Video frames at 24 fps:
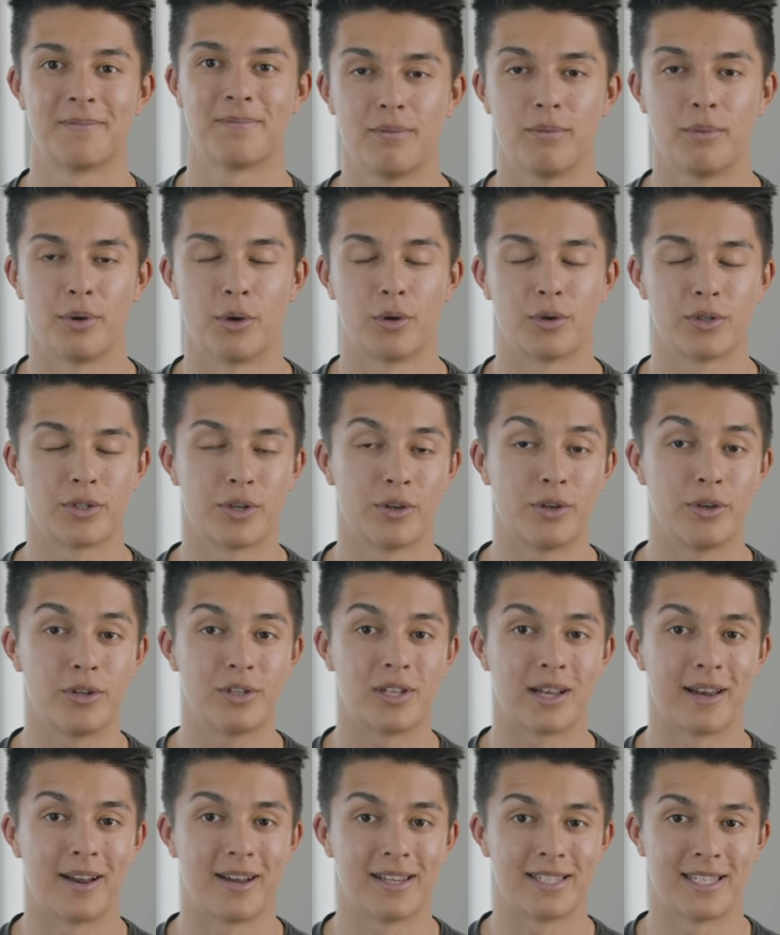We also
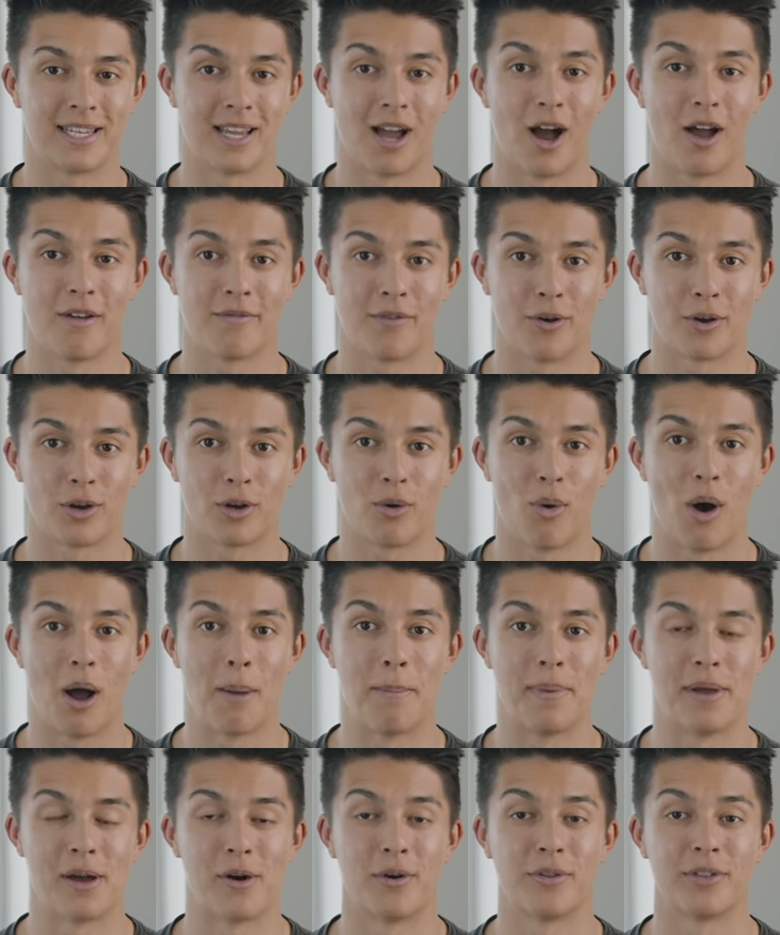utilized the iPhone
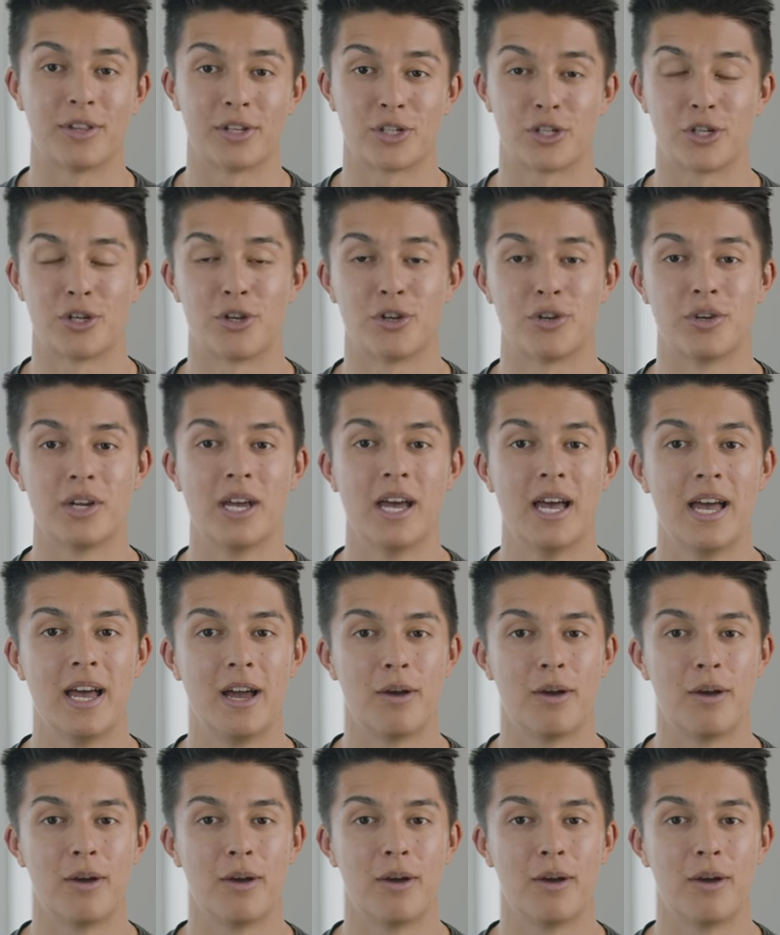quite a bit on the shoot.